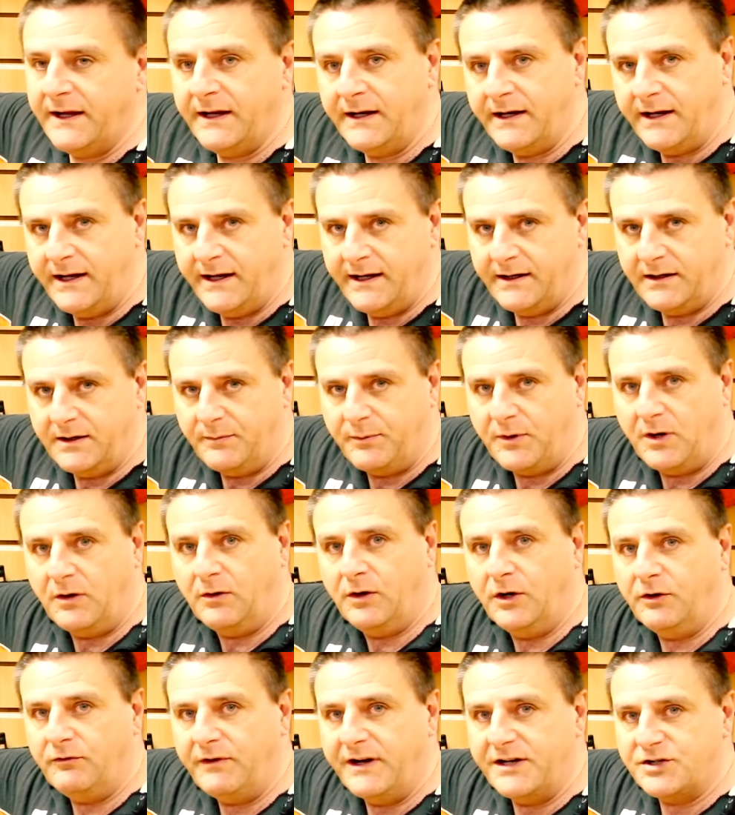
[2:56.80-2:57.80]
in, in the
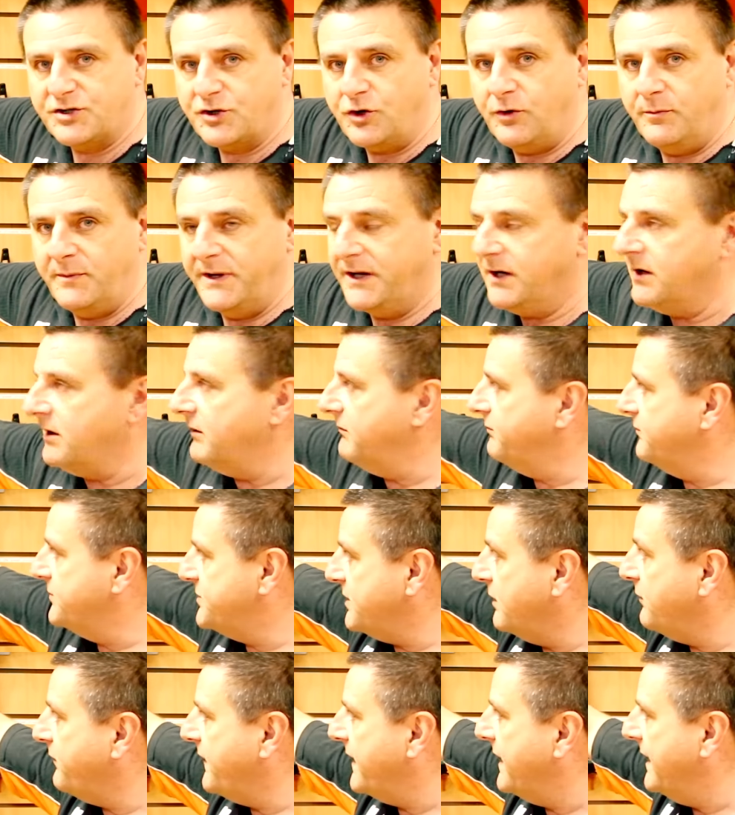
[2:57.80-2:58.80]
Proline range come in out
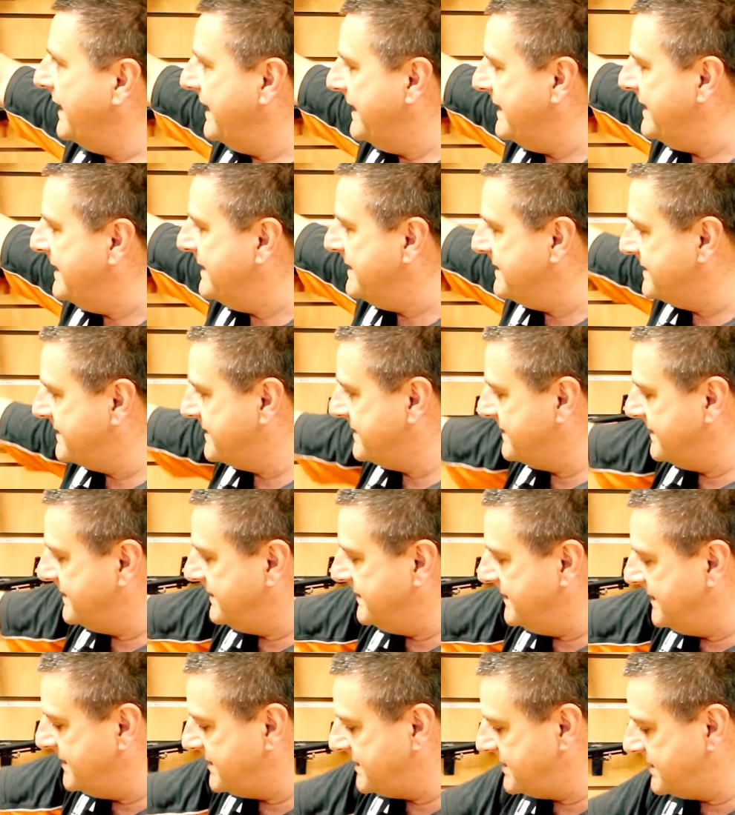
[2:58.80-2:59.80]
so far is
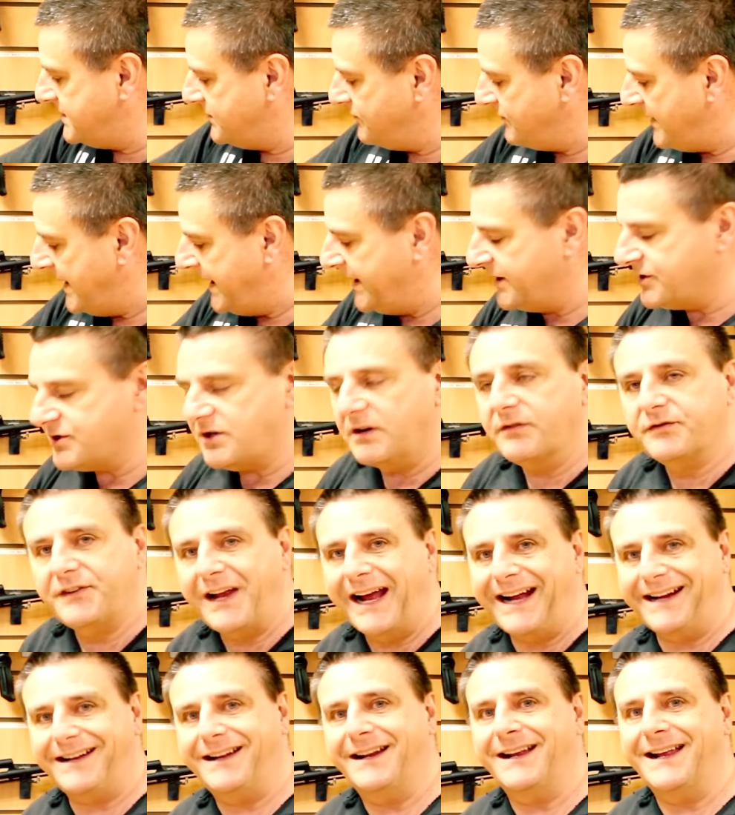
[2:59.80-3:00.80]
this range of
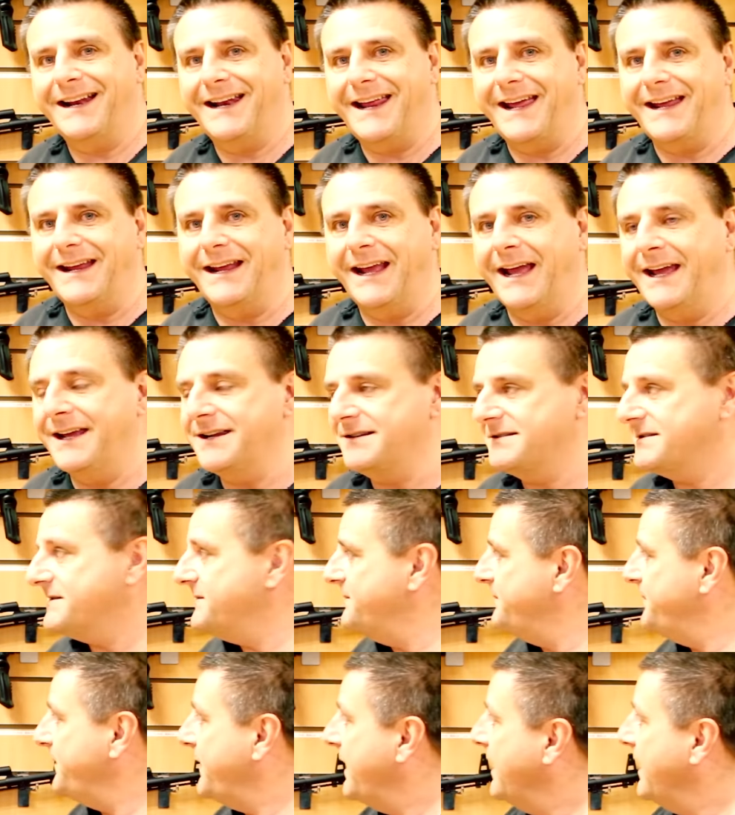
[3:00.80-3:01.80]
tactical AKs.